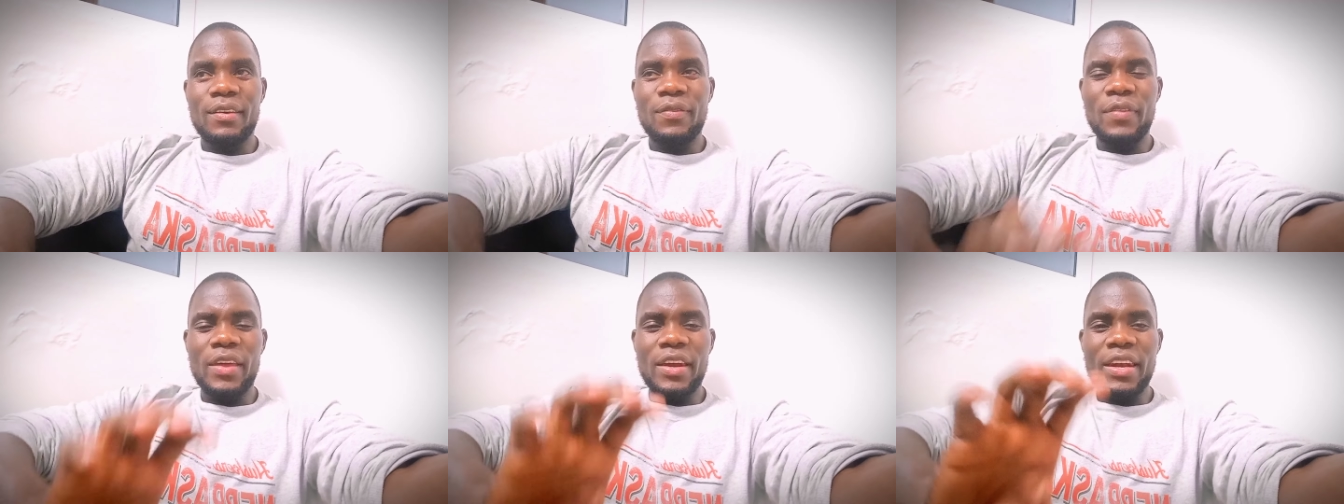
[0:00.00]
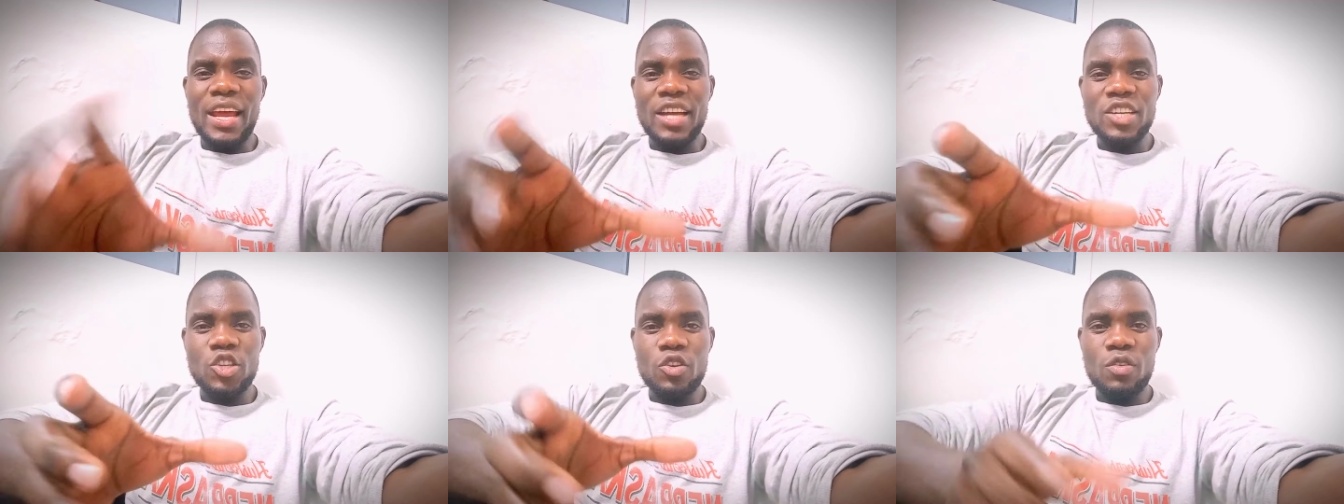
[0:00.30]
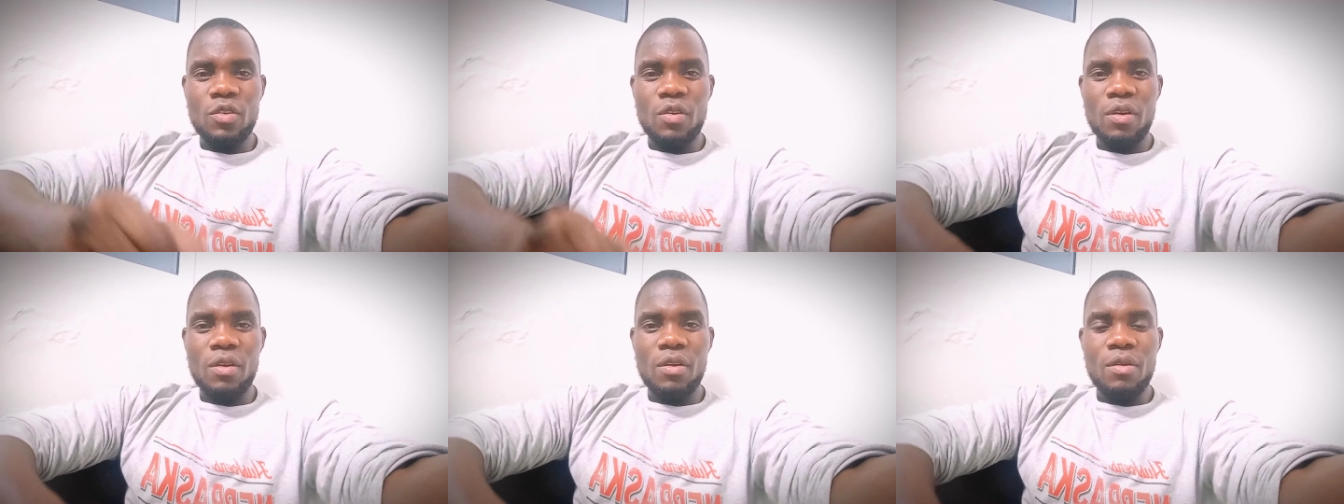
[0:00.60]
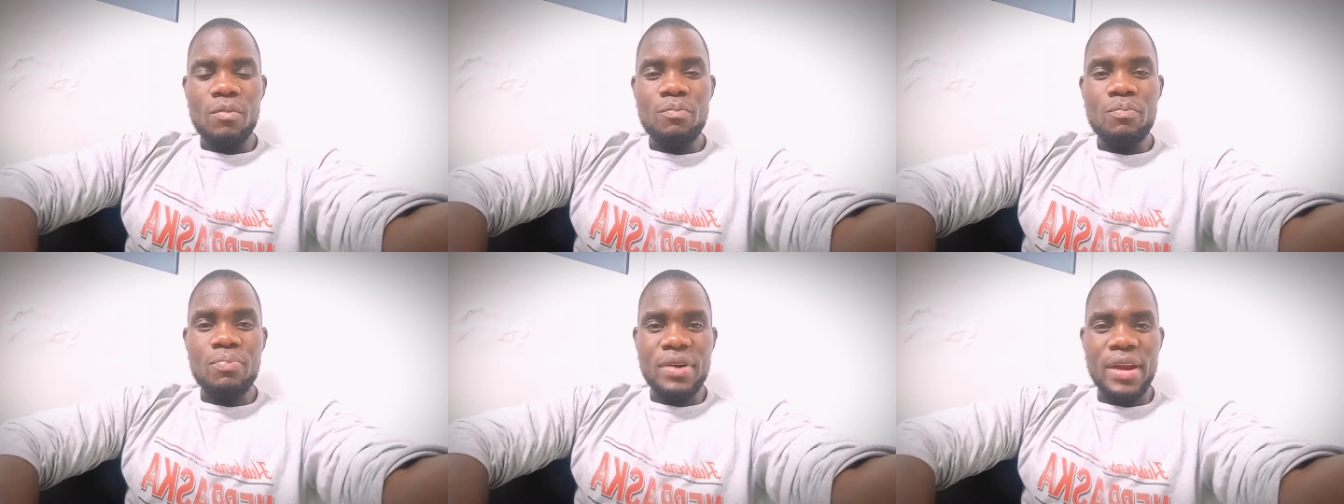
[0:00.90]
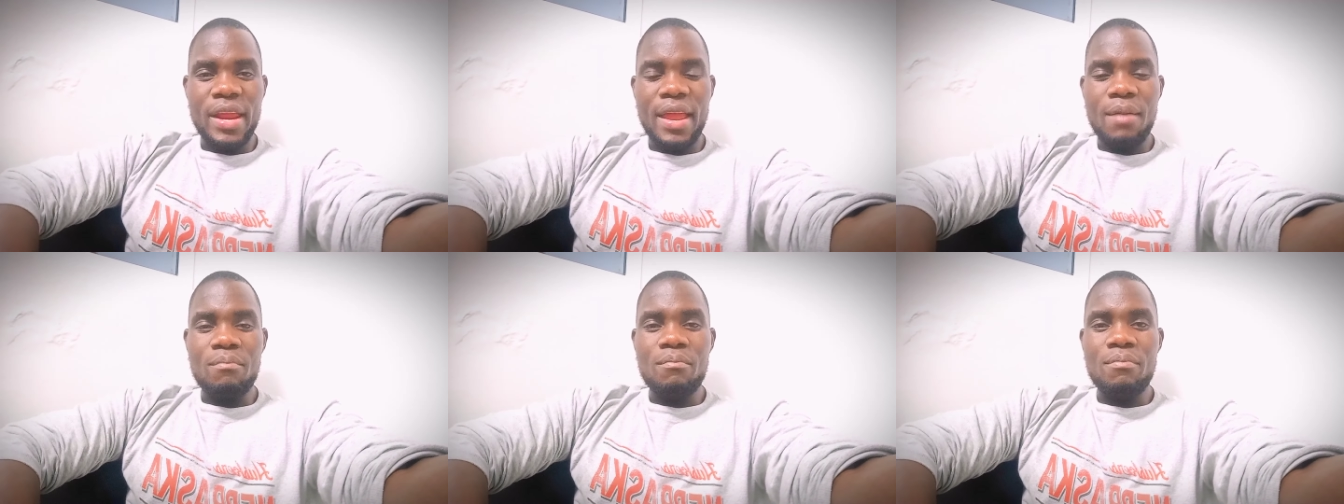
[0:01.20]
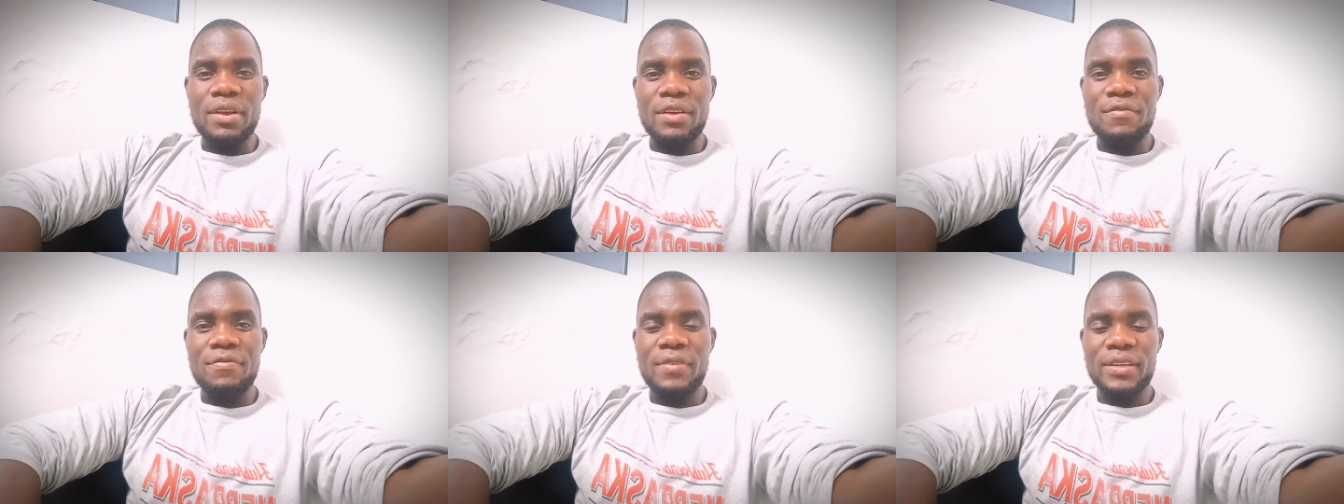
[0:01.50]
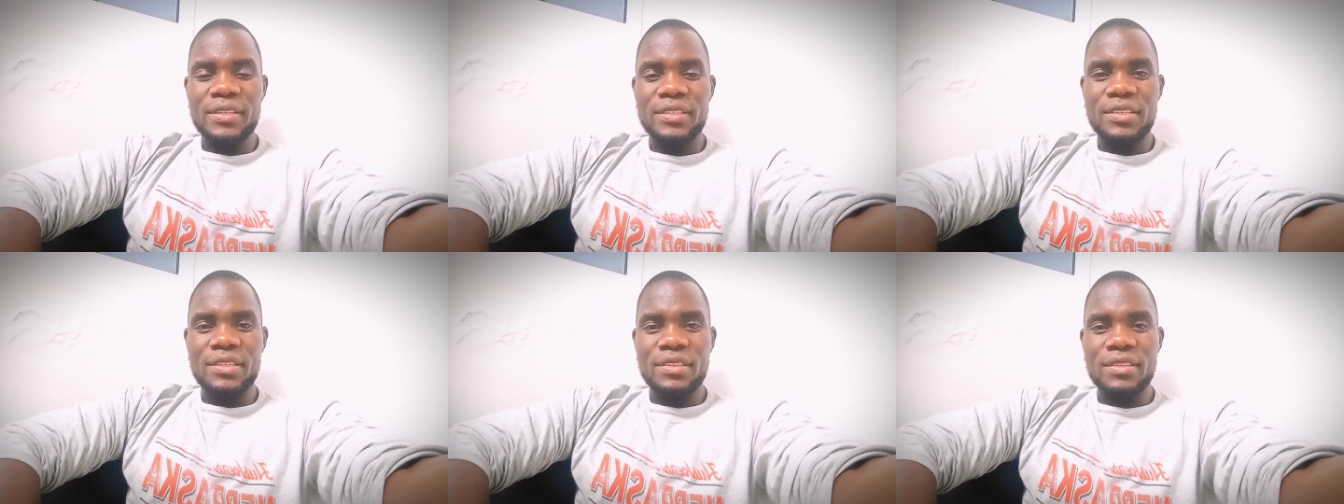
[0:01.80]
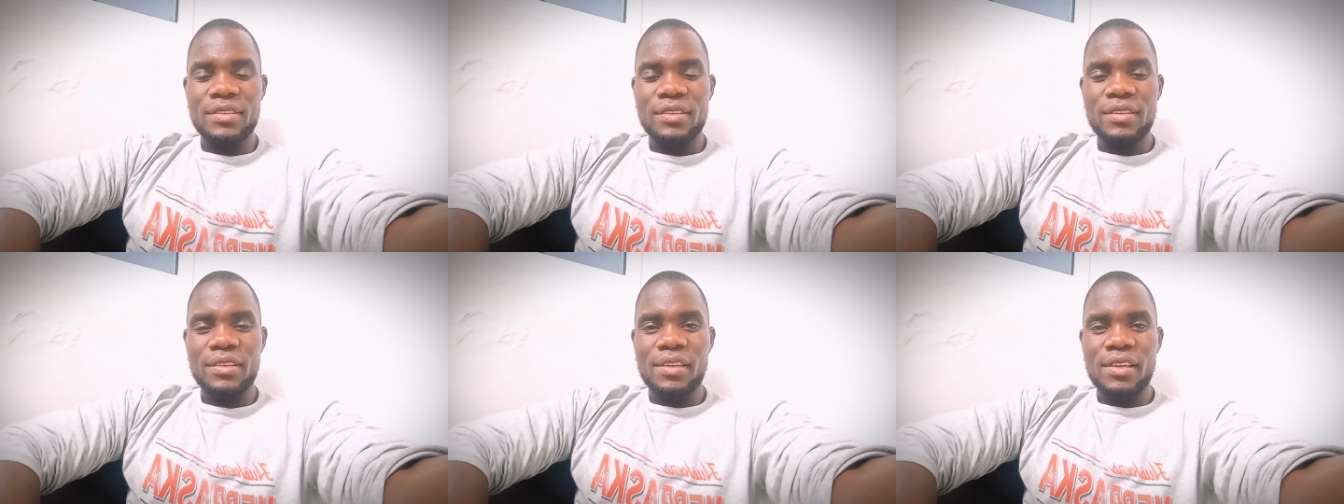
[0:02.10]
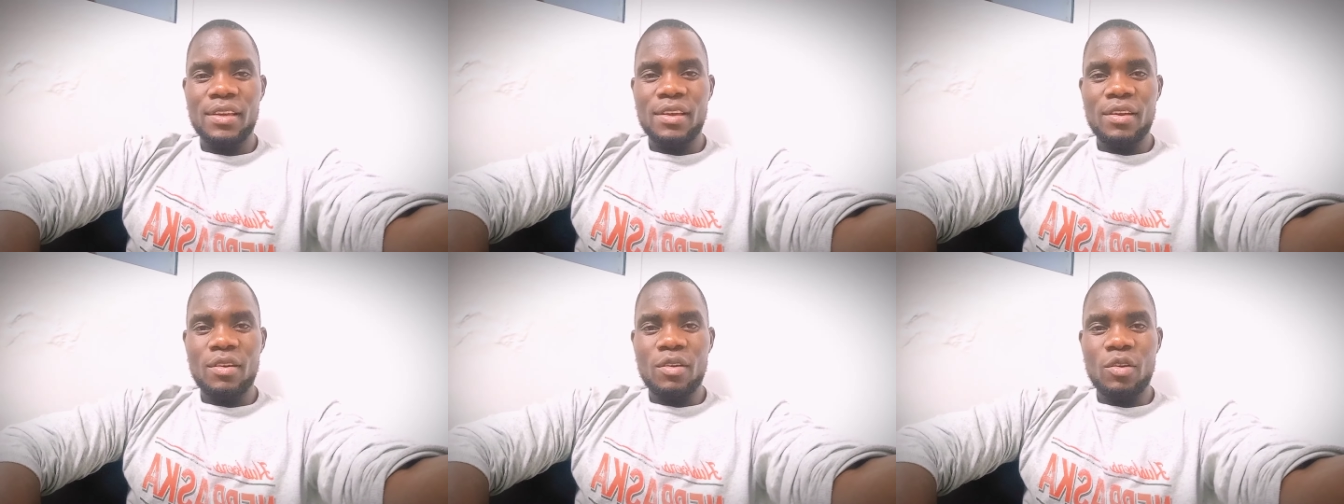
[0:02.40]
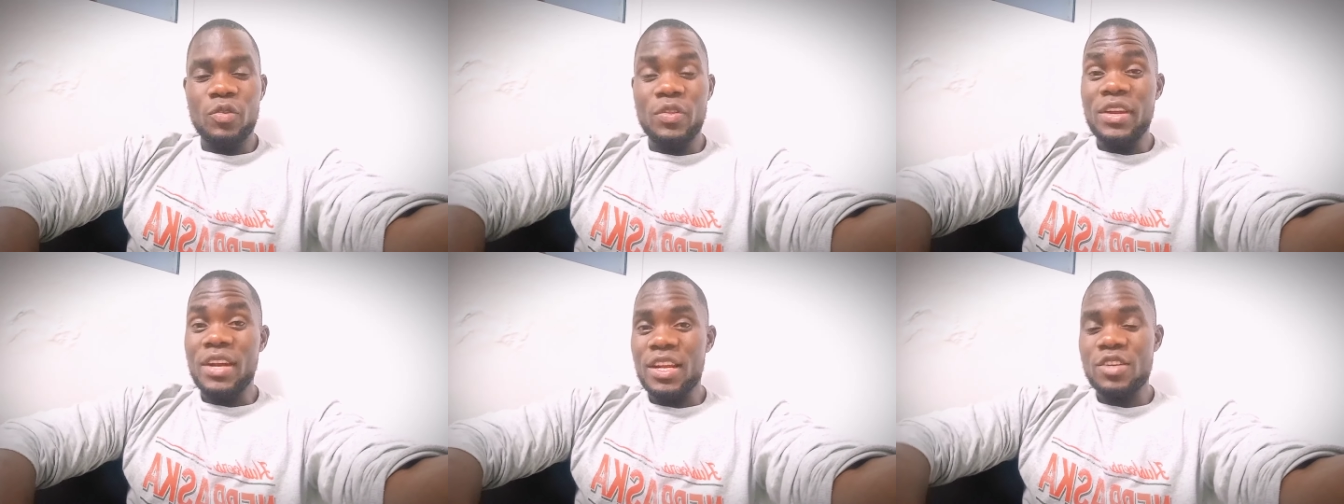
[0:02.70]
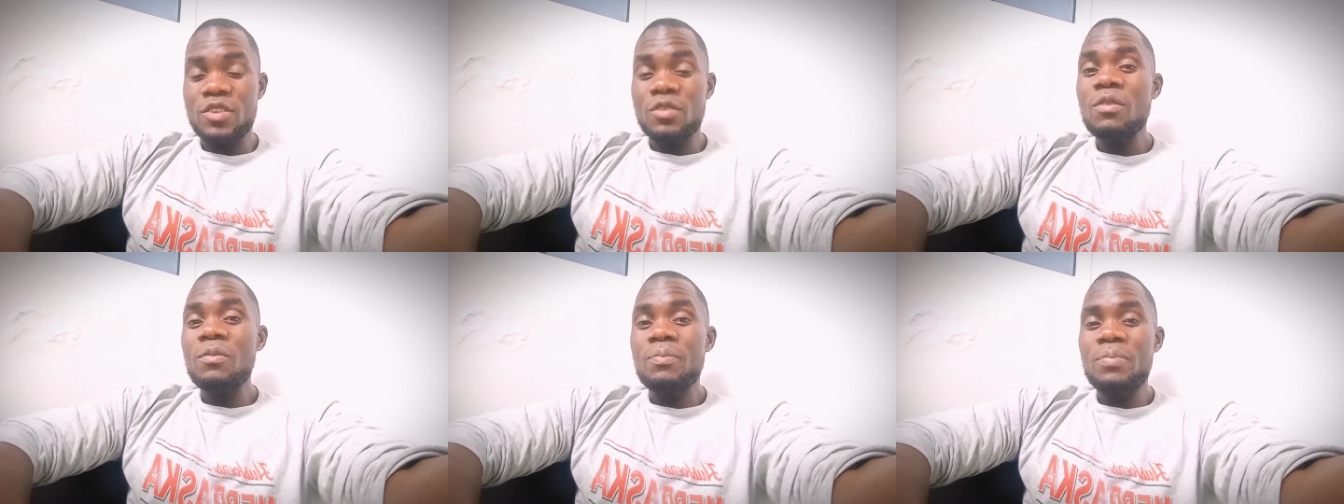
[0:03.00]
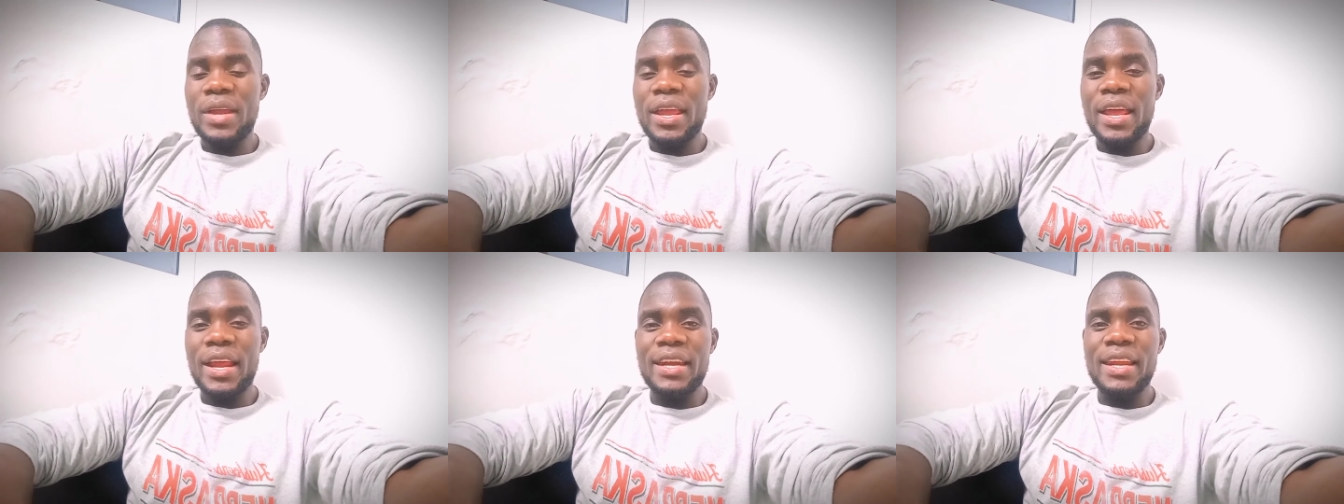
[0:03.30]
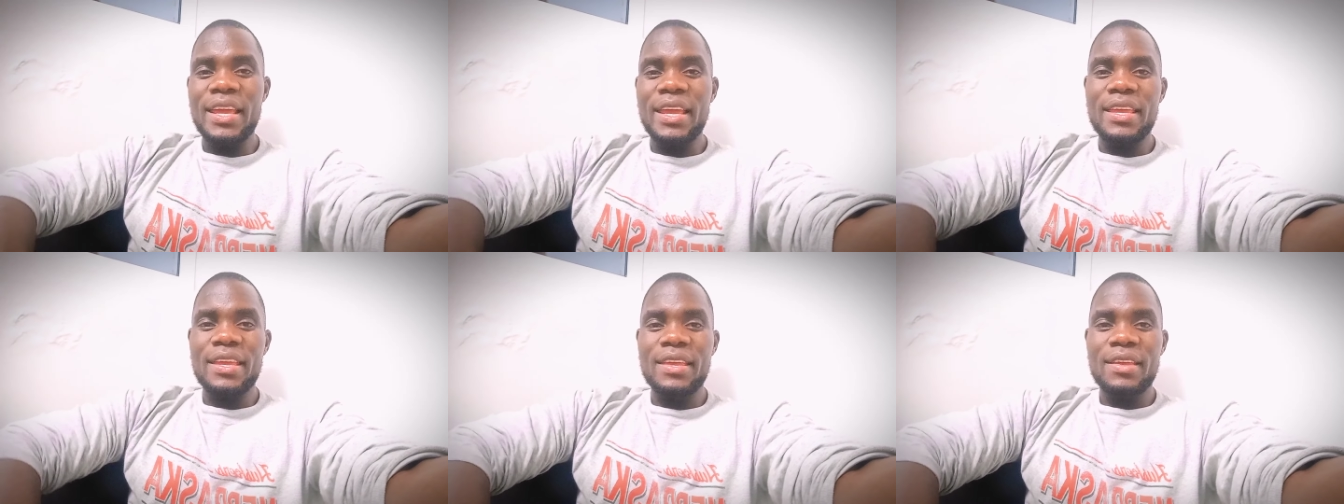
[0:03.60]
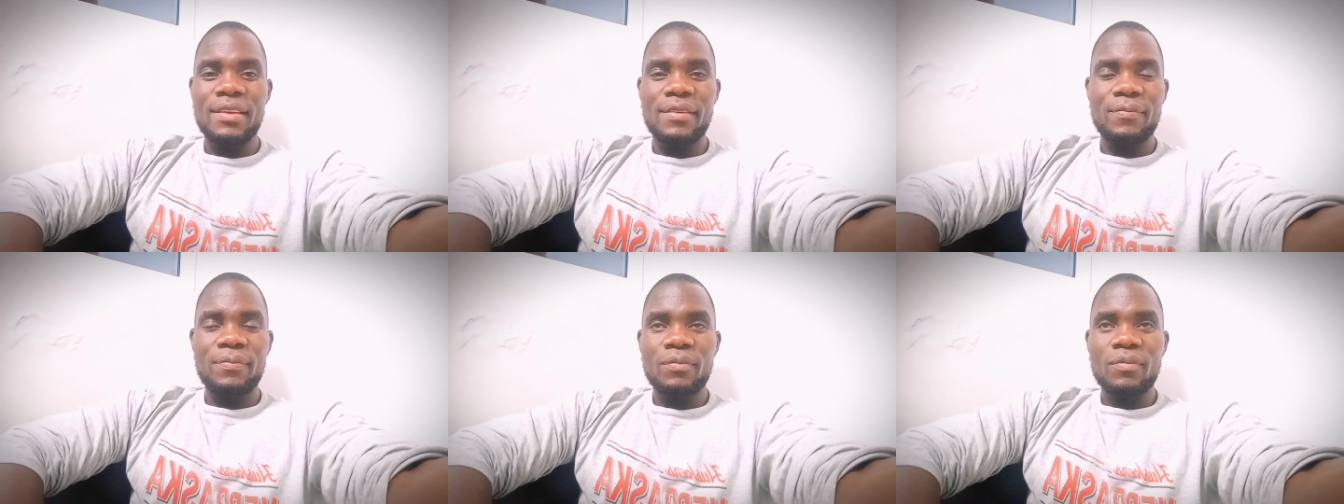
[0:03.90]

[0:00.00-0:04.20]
the National Prayer Breakfast, or the National Prayer Day,